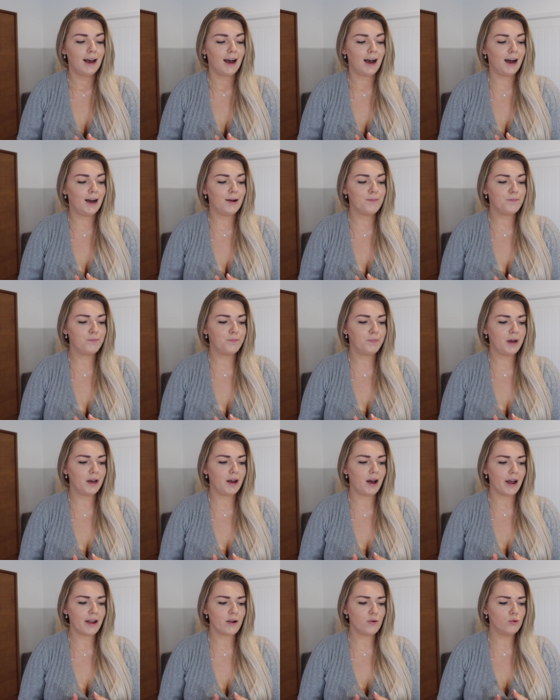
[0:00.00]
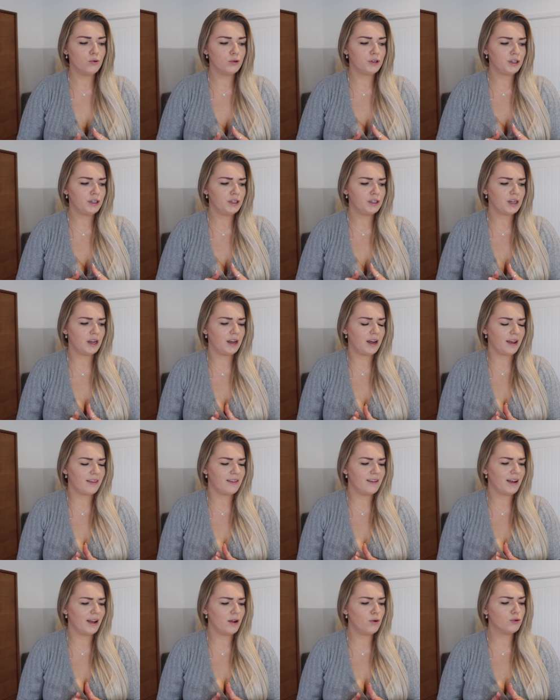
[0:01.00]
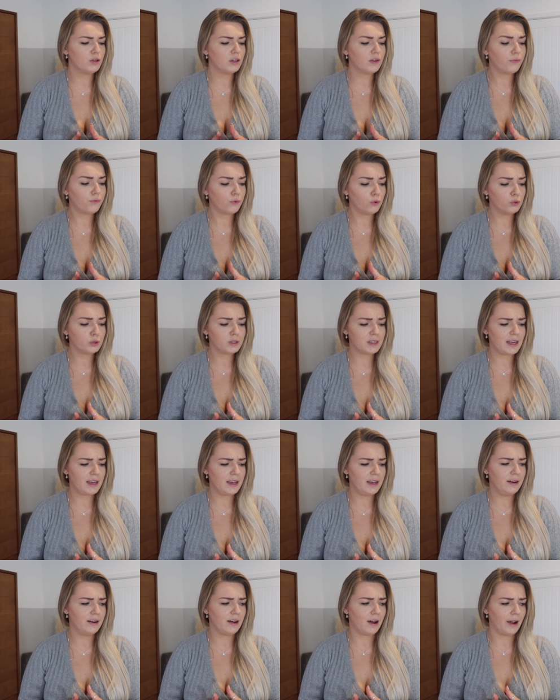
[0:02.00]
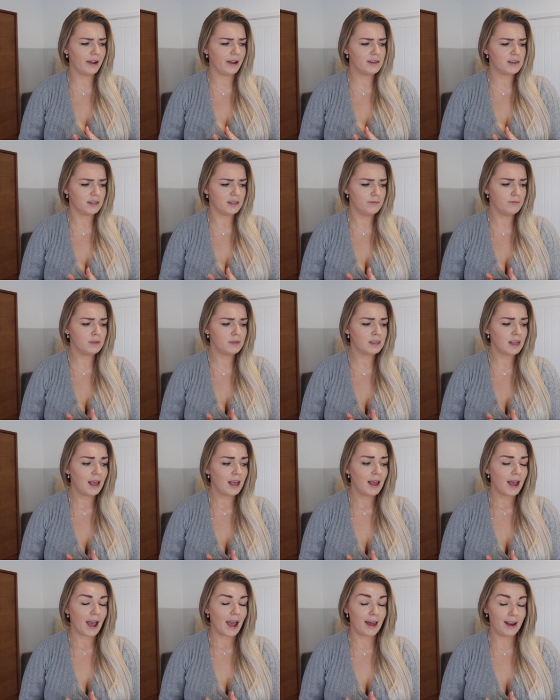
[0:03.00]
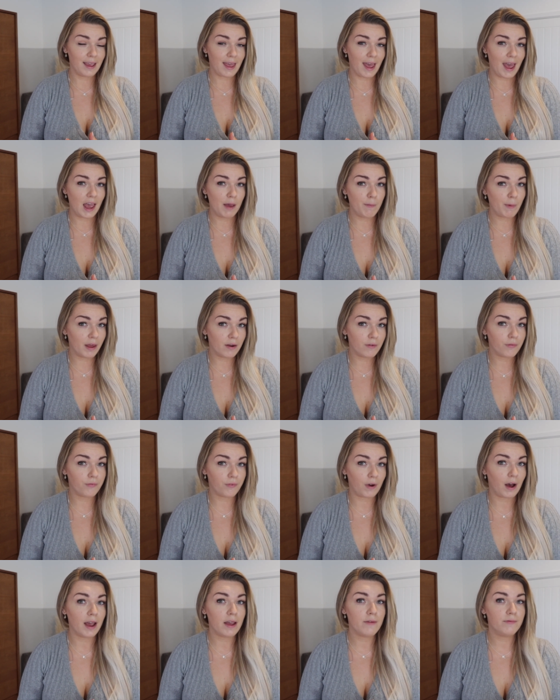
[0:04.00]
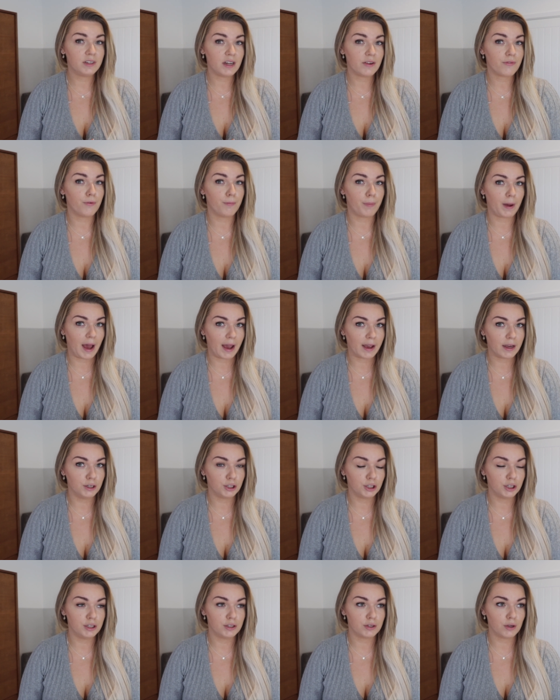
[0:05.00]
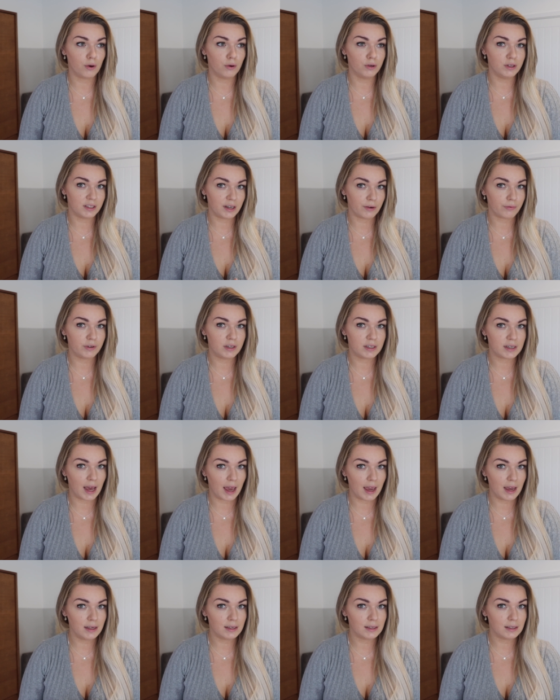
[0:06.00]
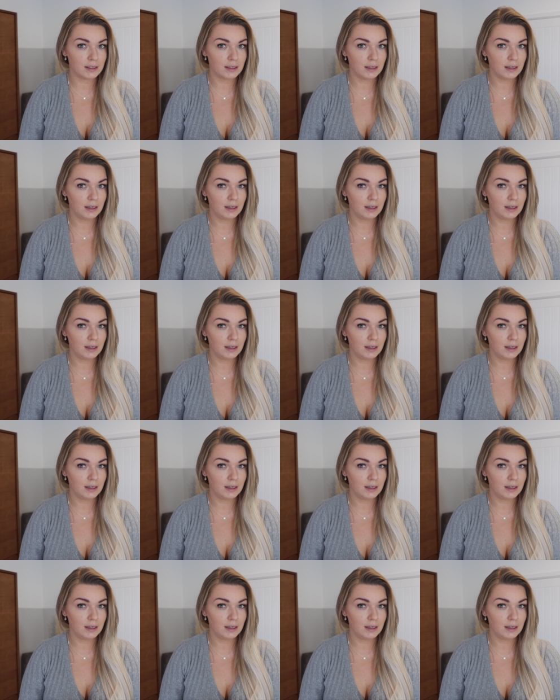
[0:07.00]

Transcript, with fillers: but I think I ordered 14 items and it came in 5 different packages on different days,